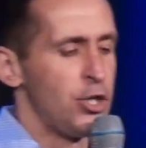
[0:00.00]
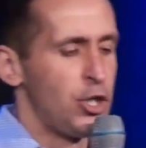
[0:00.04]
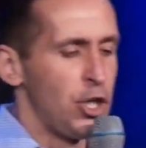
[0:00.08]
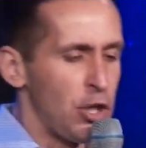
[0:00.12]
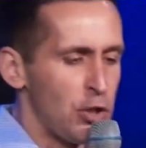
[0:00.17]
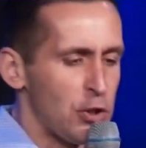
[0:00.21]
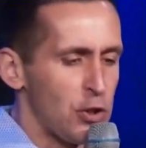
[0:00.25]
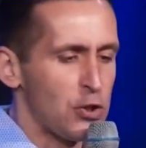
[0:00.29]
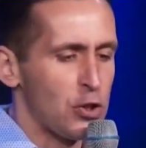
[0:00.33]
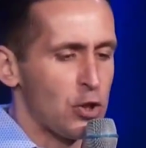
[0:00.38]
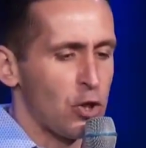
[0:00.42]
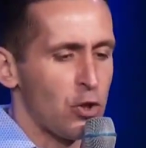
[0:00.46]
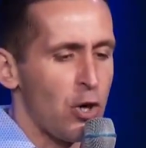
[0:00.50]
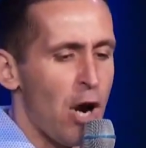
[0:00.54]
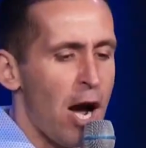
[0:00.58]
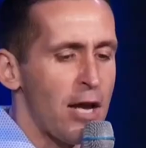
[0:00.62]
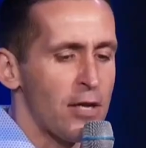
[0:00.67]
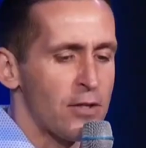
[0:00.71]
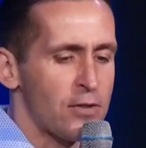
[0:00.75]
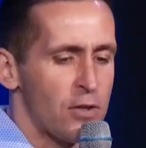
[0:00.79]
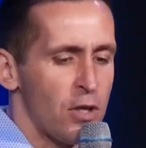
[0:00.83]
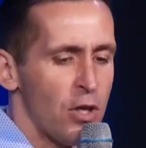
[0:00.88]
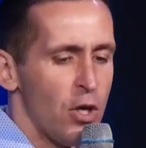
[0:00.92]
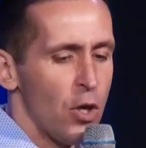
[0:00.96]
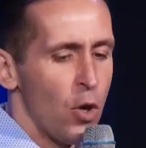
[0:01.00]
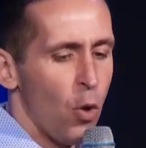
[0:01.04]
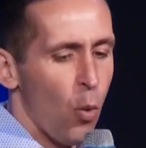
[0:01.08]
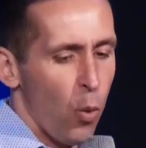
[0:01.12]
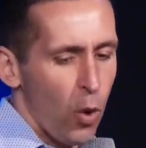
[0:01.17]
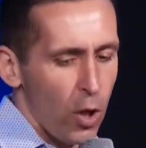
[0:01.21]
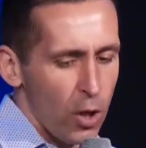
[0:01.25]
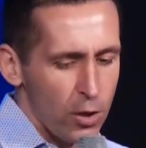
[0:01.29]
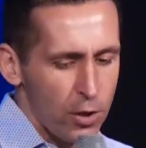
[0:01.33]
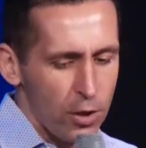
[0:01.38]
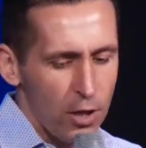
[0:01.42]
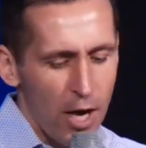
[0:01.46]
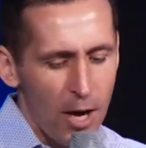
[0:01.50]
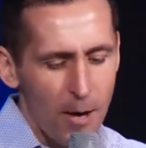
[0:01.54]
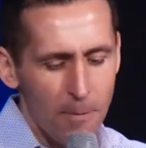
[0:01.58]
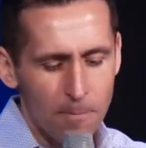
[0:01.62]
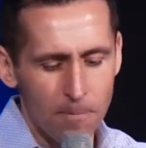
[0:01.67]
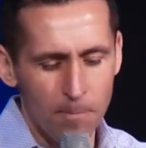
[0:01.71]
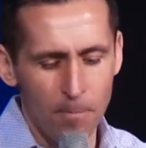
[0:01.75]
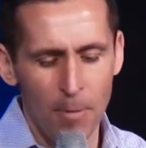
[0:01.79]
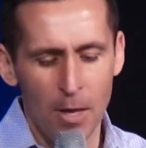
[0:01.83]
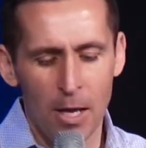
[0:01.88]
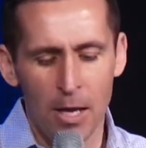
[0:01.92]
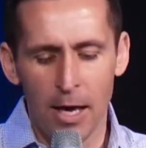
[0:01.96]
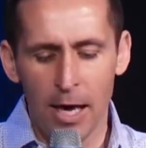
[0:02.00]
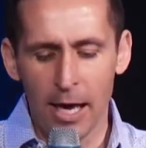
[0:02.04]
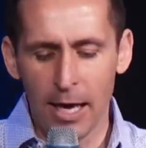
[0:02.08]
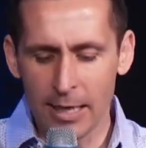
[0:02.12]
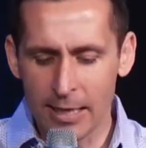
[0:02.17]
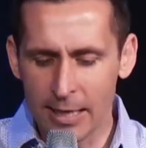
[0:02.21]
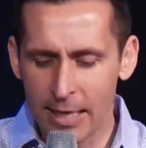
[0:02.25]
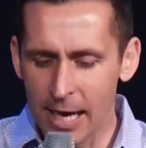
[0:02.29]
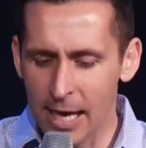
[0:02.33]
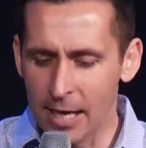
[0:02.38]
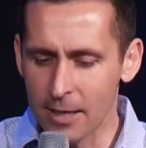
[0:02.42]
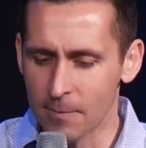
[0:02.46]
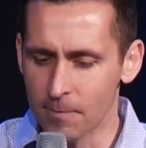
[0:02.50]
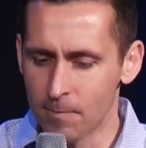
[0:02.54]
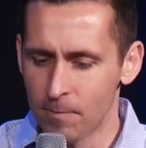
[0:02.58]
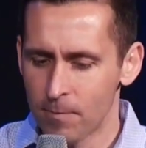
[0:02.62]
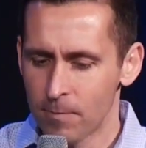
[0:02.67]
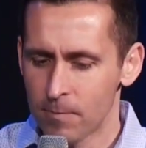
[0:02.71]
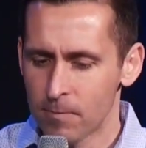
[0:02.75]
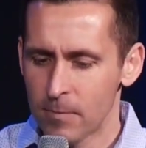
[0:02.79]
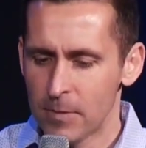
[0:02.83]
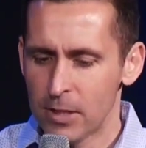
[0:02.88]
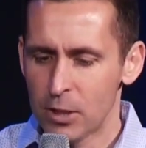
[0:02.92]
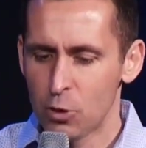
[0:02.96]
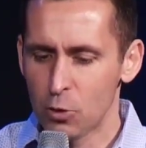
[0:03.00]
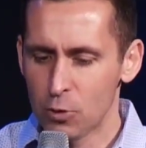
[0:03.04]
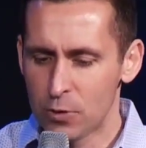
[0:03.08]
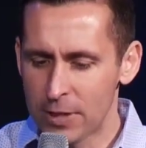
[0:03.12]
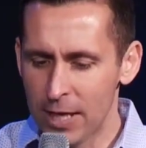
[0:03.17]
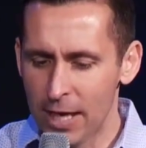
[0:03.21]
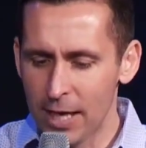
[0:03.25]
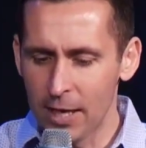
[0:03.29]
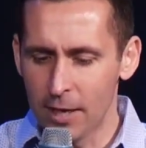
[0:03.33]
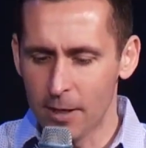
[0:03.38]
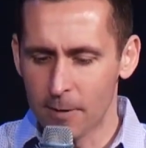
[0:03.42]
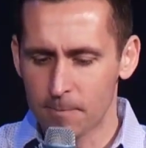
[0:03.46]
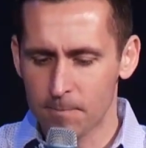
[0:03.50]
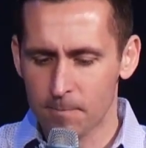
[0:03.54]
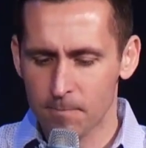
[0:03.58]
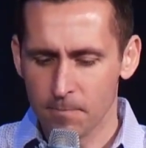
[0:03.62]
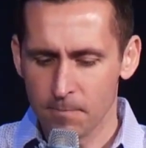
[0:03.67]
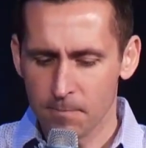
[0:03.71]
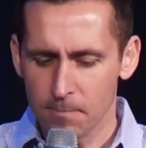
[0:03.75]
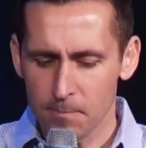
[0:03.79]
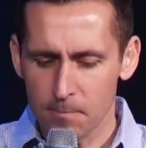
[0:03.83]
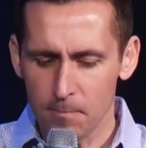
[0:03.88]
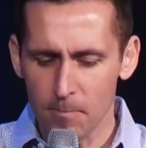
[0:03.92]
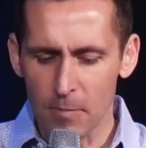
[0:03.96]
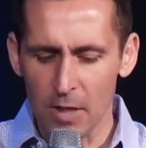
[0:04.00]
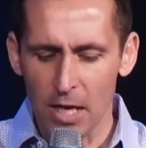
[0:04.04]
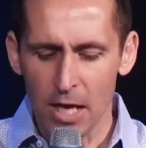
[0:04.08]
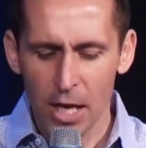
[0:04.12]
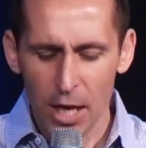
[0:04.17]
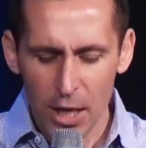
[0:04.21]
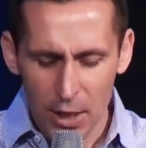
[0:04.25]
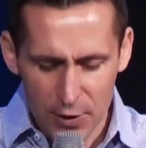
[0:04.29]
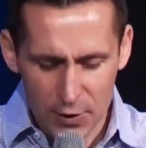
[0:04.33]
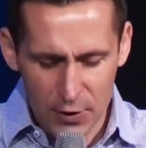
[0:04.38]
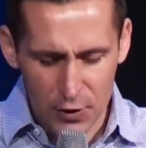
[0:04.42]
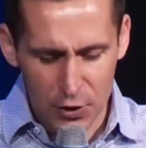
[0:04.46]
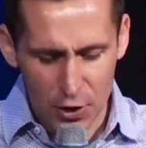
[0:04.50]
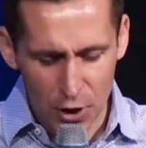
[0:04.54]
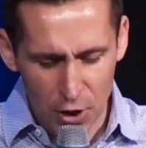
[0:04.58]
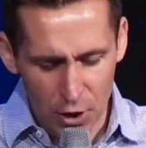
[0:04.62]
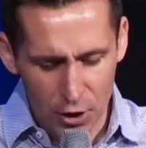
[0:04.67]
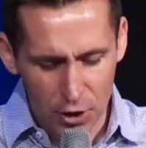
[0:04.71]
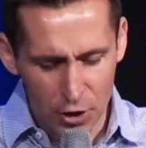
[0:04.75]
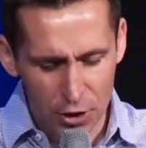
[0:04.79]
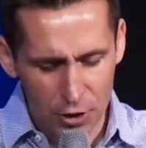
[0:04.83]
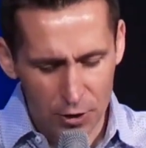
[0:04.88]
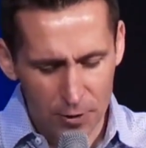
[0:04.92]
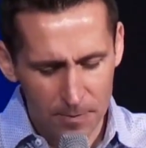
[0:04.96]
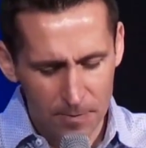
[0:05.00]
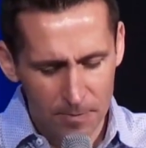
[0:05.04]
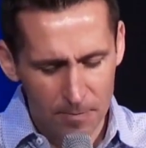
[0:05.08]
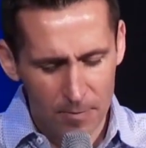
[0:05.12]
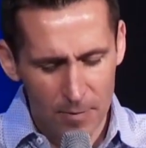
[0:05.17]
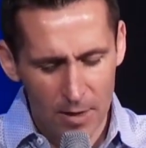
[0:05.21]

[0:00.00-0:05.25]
Jesus Christ will come again to take His church.